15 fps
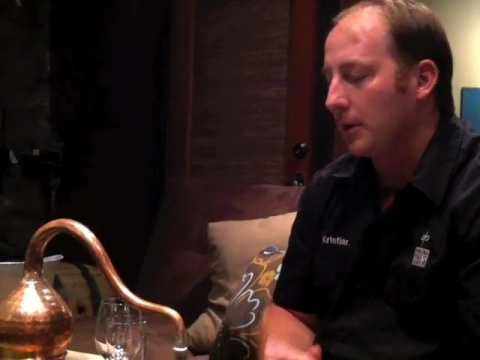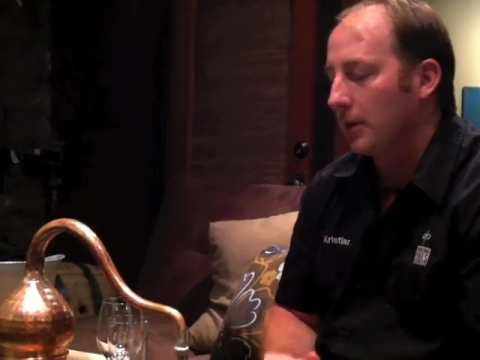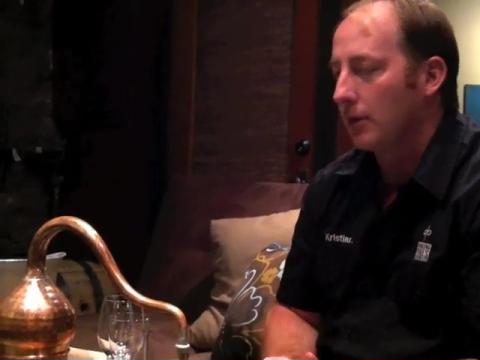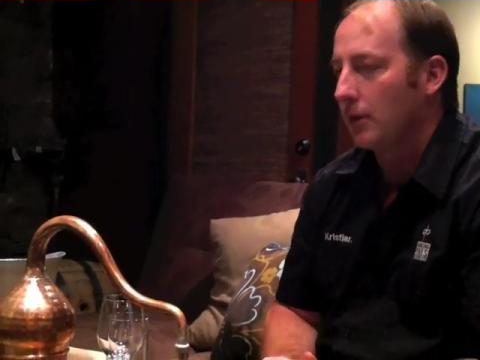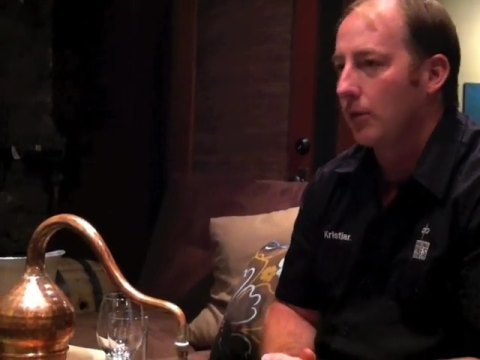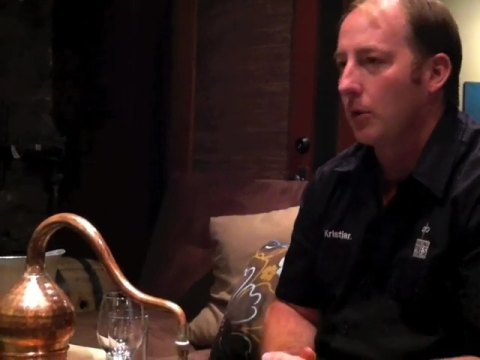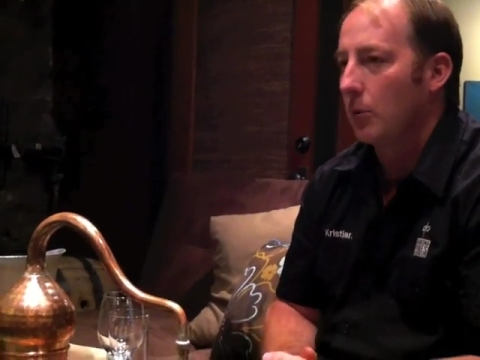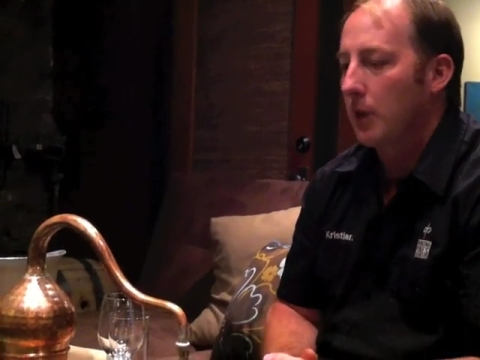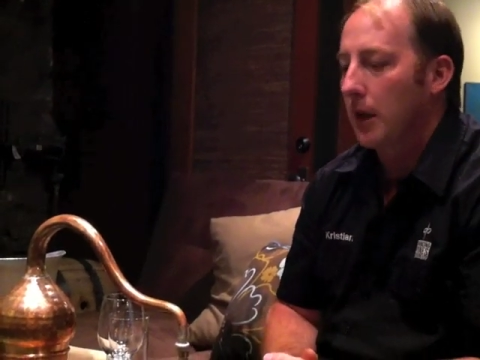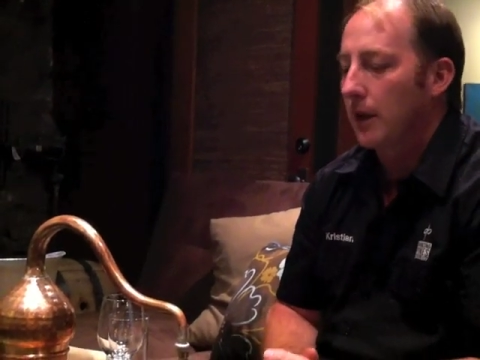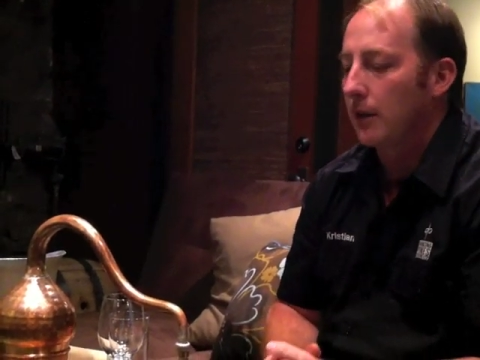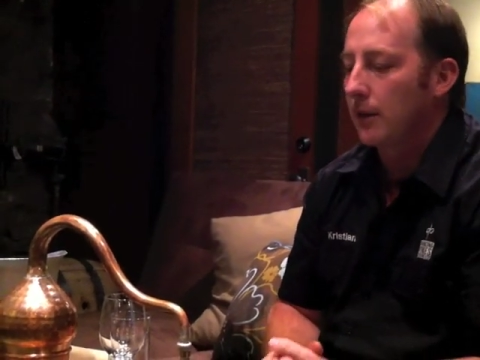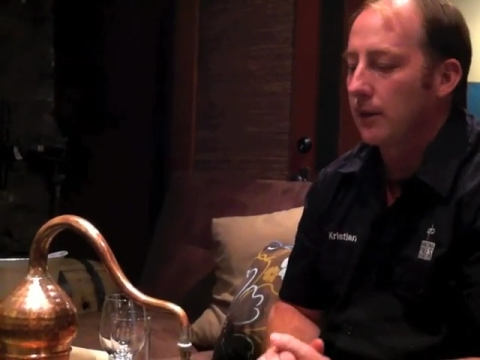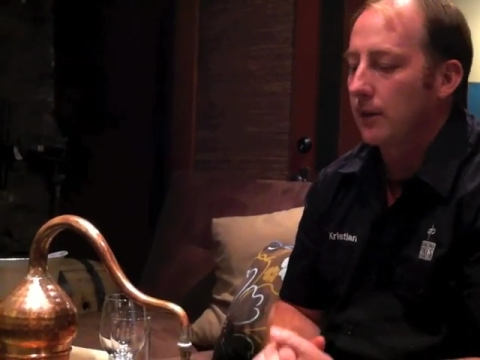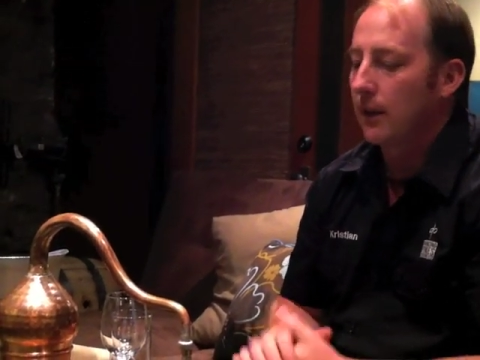it's a real
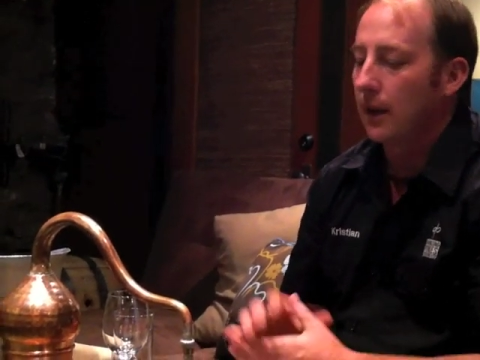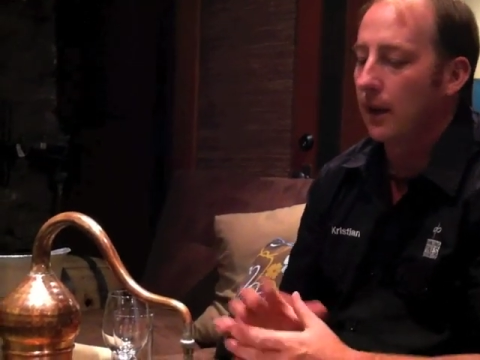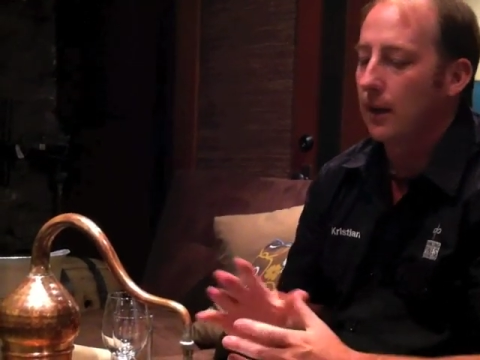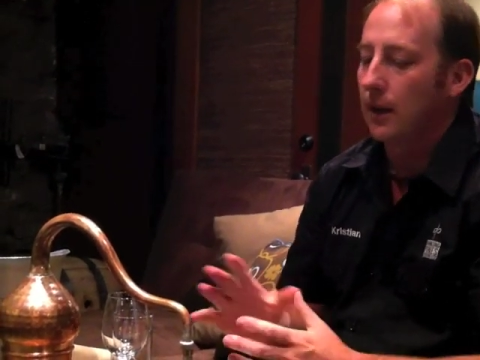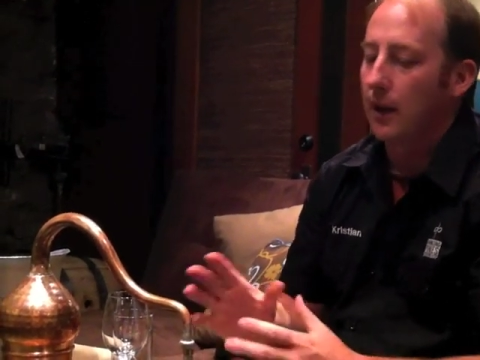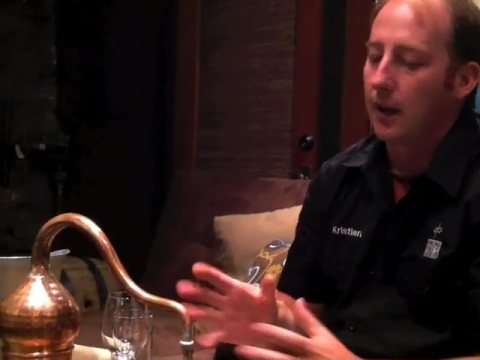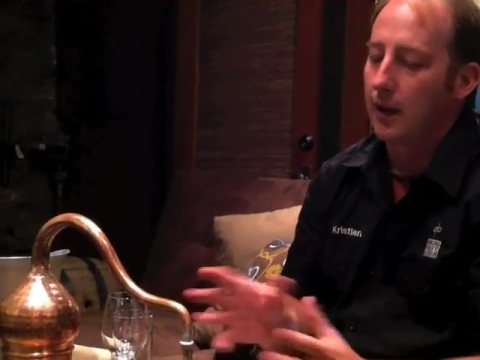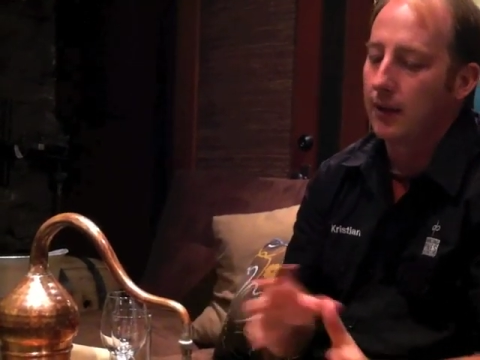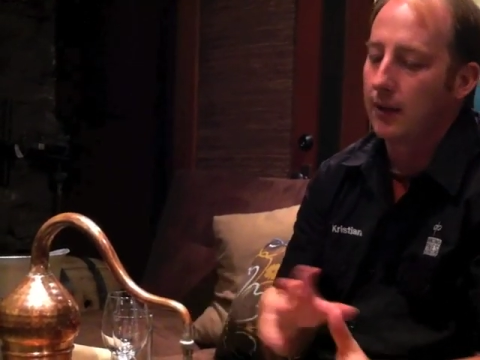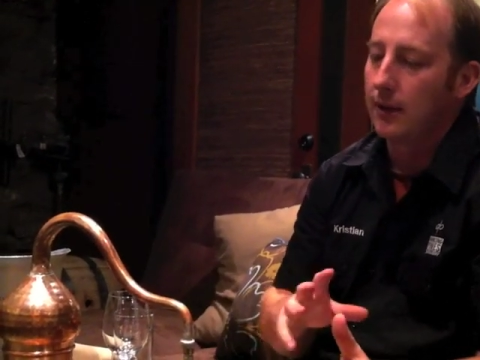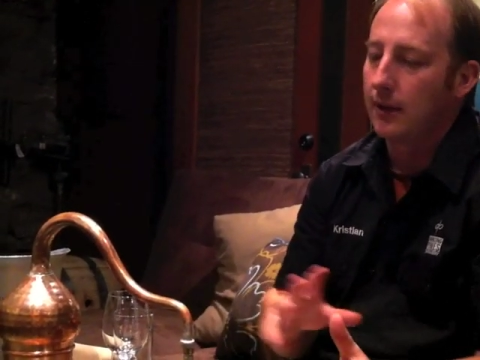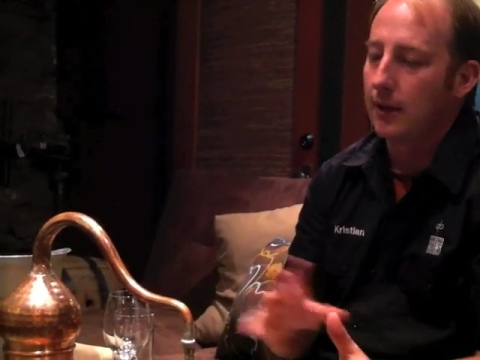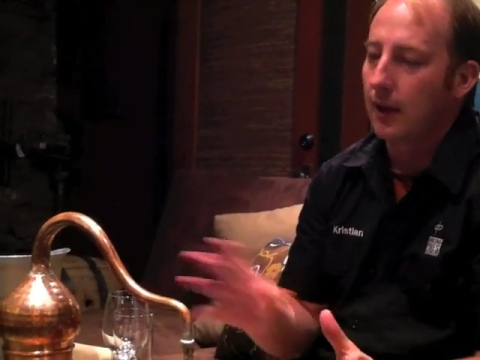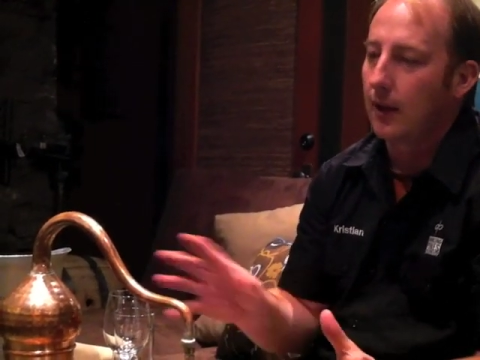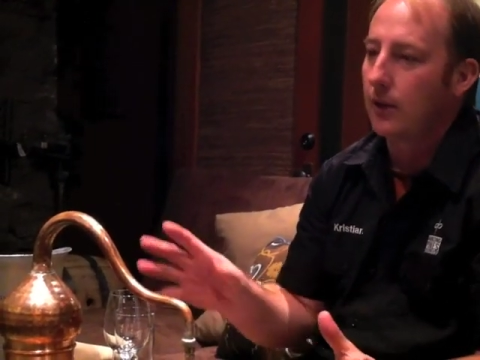balance. Then the heads
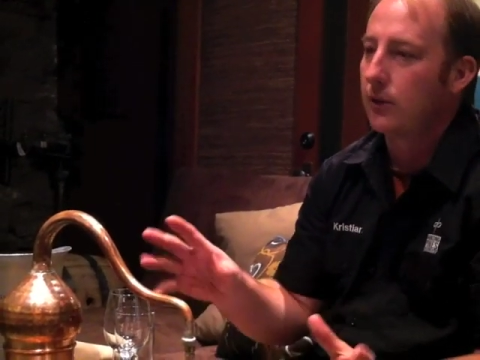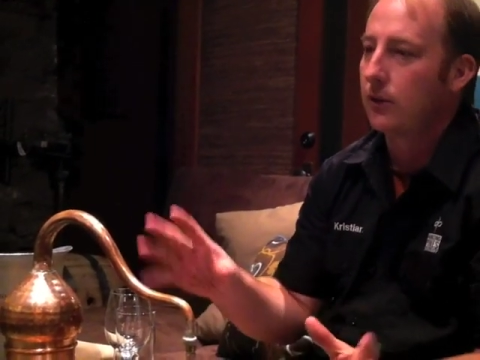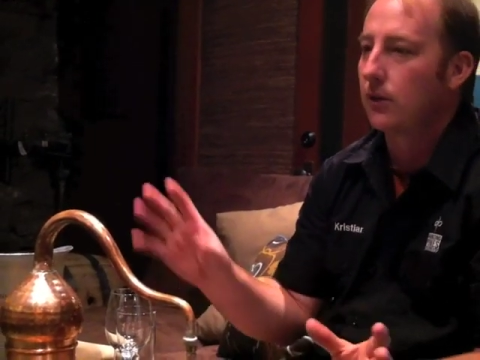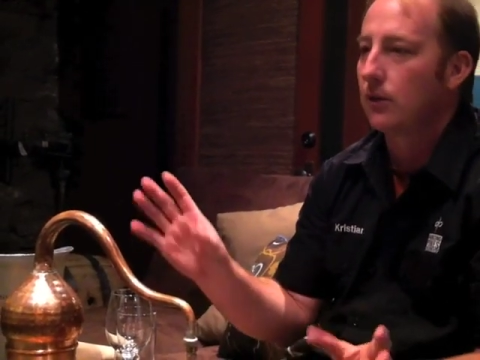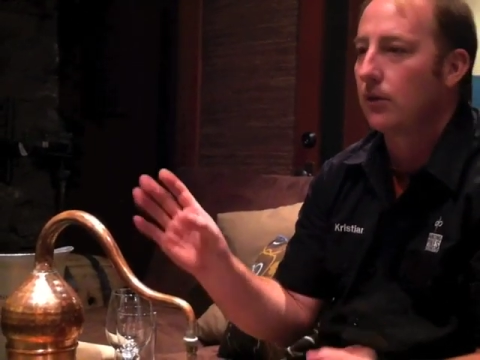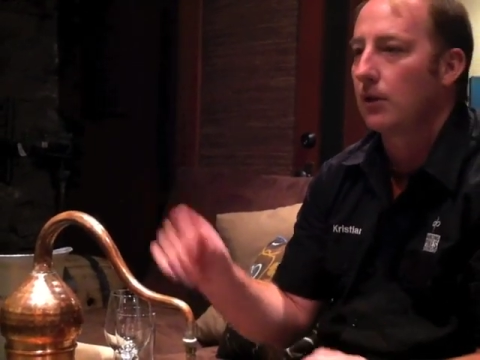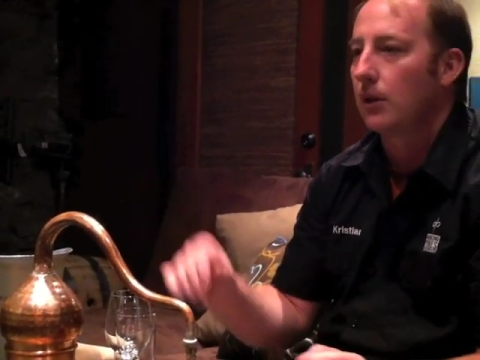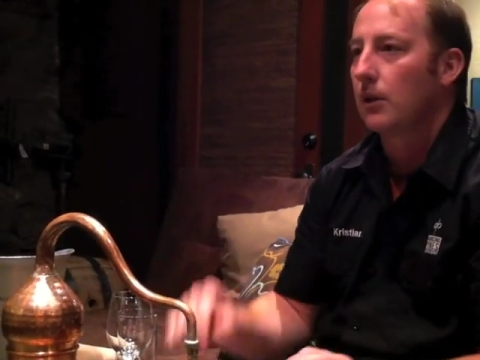and tails you